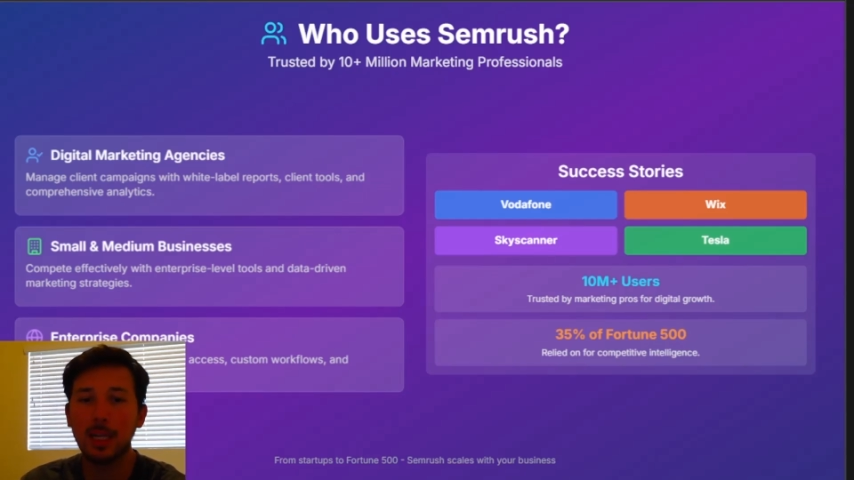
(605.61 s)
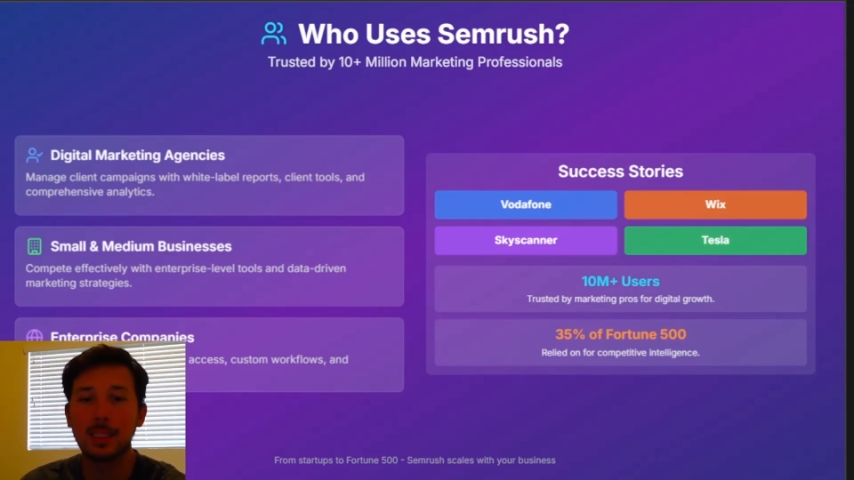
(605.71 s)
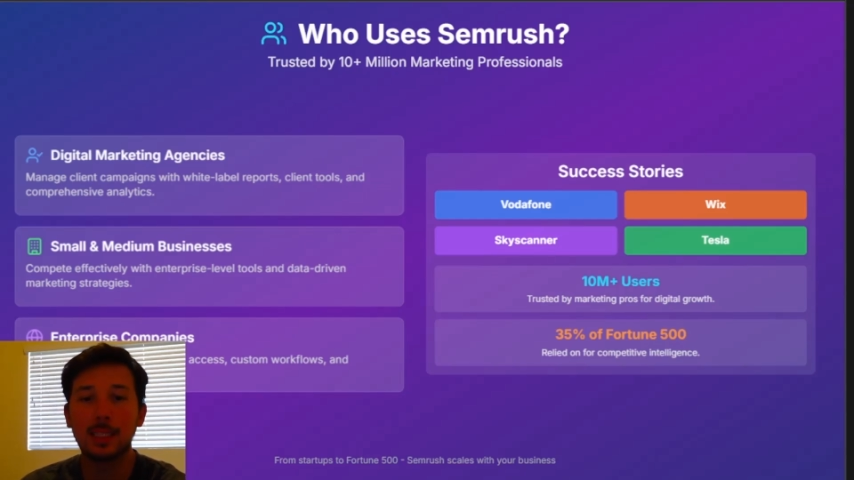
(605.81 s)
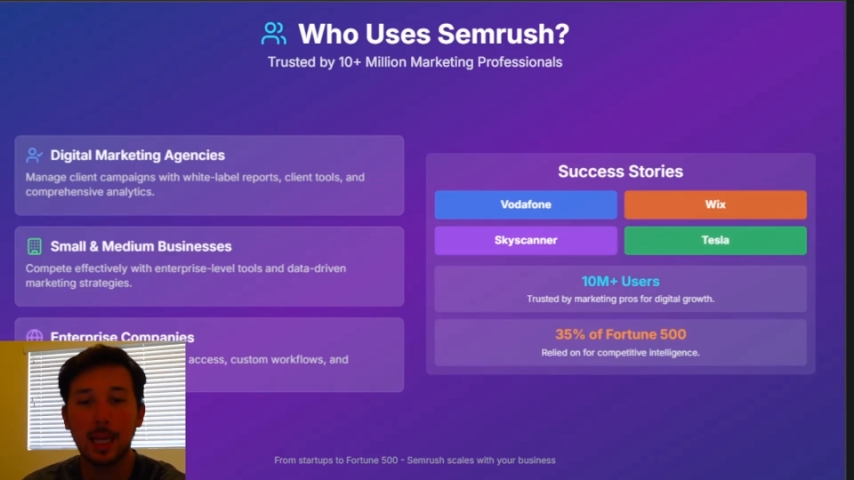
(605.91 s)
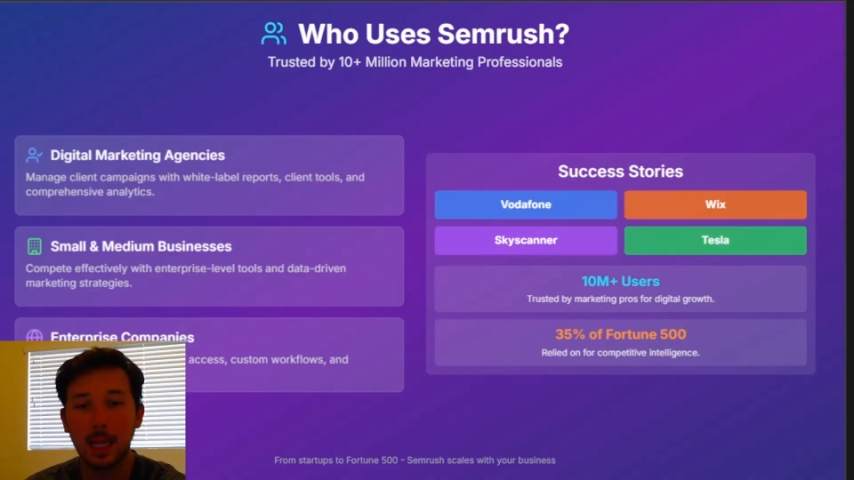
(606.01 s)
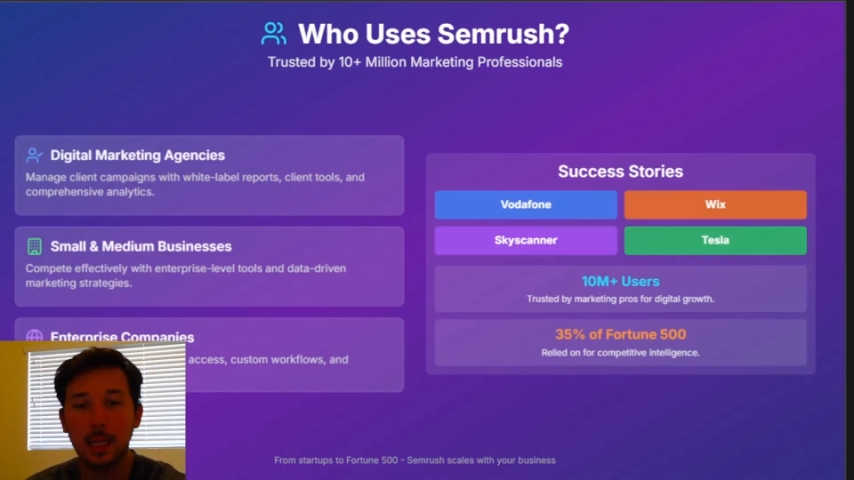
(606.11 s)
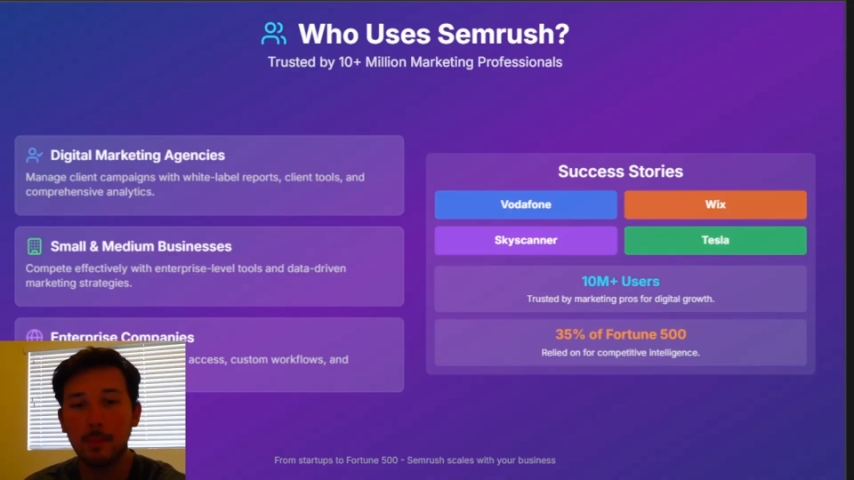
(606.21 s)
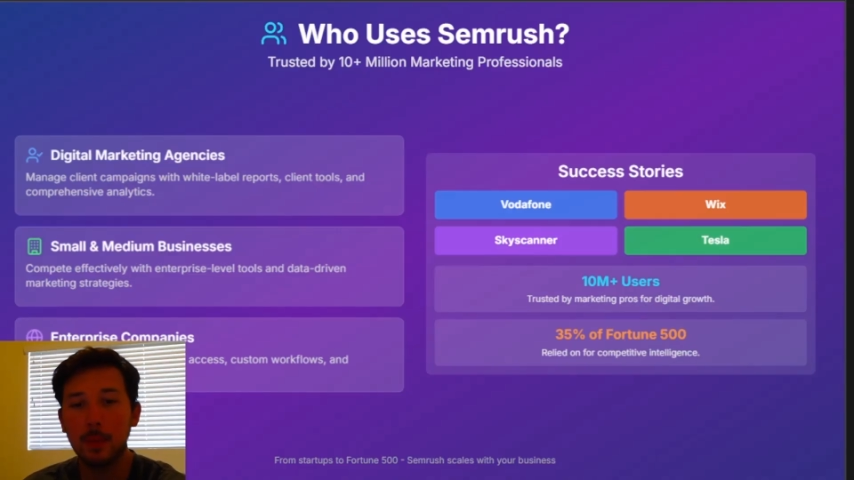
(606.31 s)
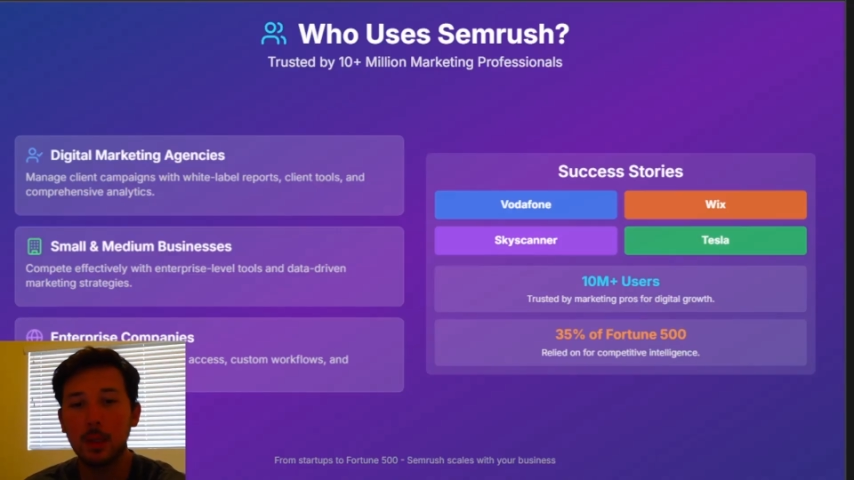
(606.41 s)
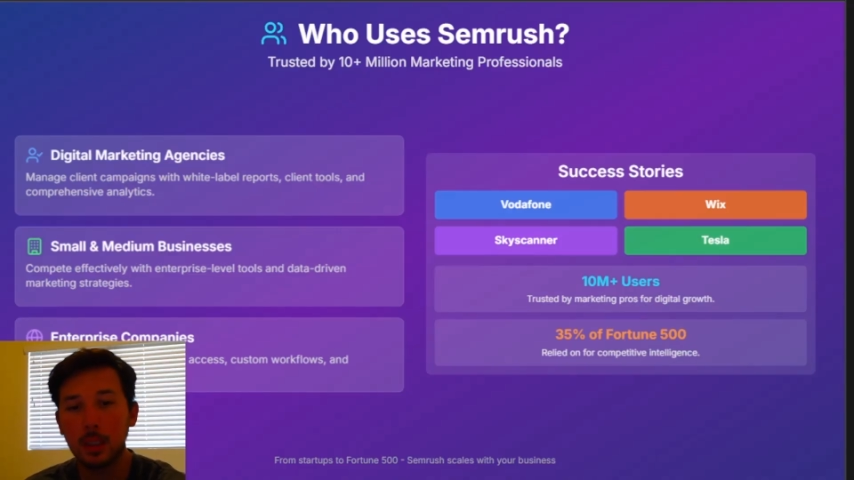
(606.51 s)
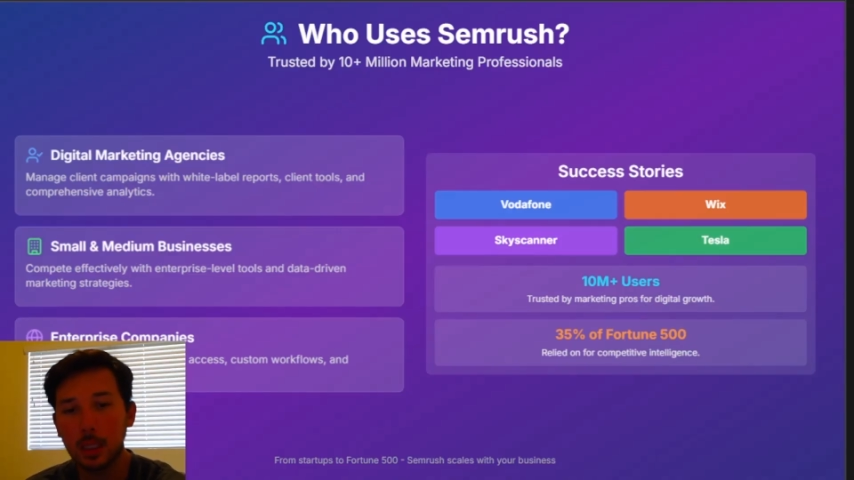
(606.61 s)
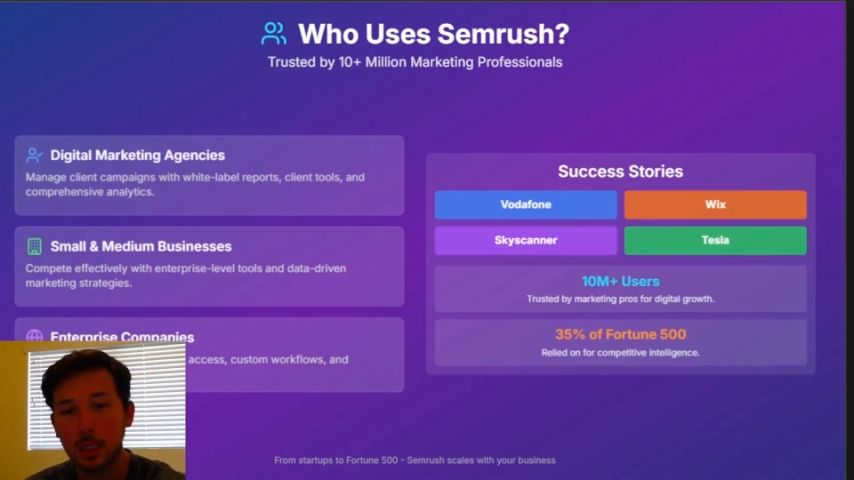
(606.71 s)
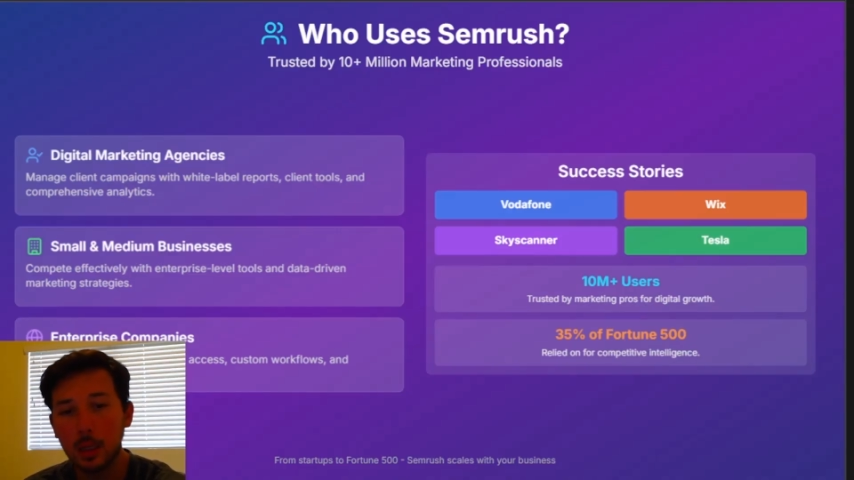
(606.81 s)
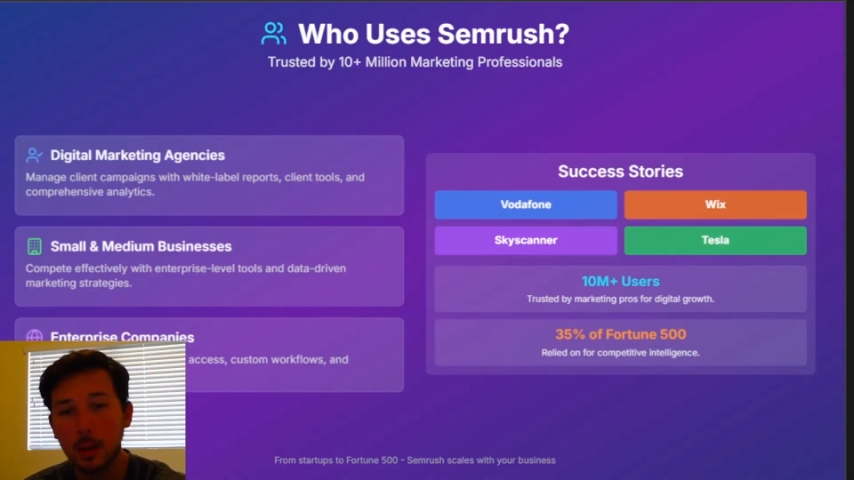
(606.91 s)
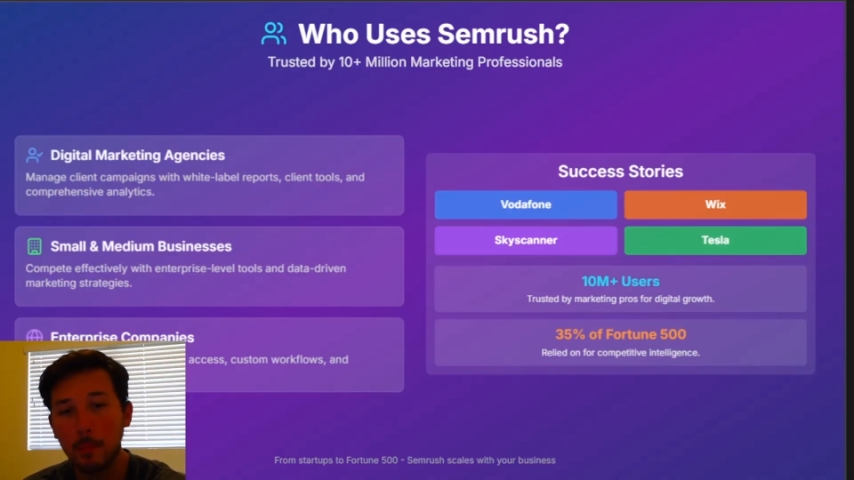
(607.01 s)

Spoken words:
10 million